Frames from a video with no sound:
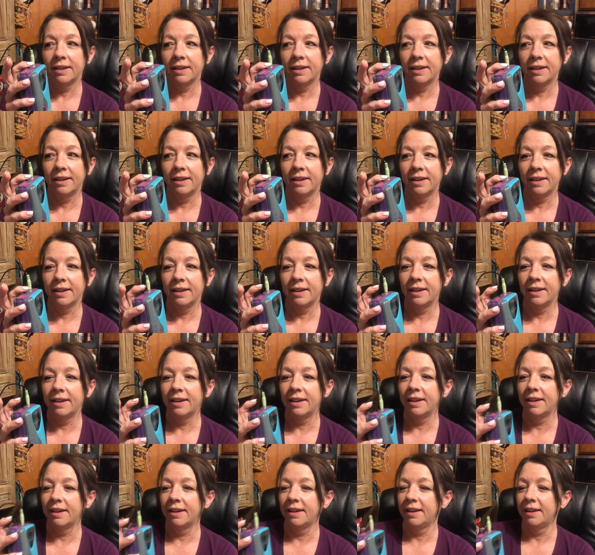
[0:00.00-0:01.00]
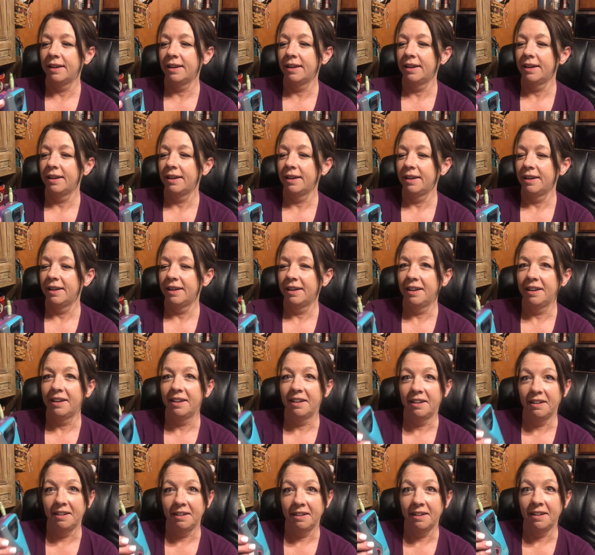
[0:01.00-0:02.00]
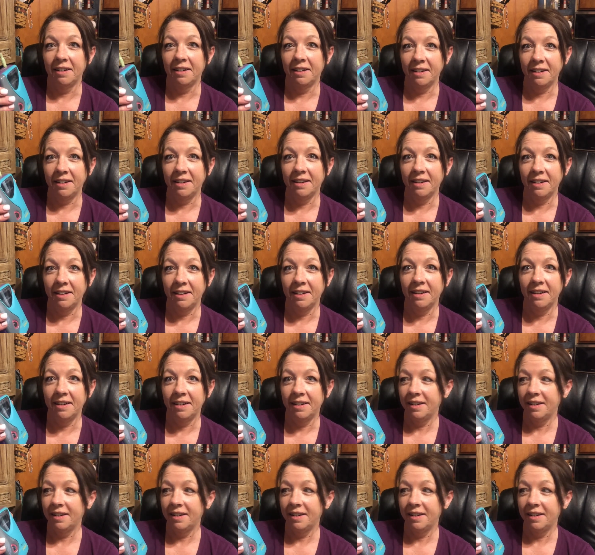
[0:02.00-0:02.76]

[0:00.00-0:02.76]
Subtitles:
(silence)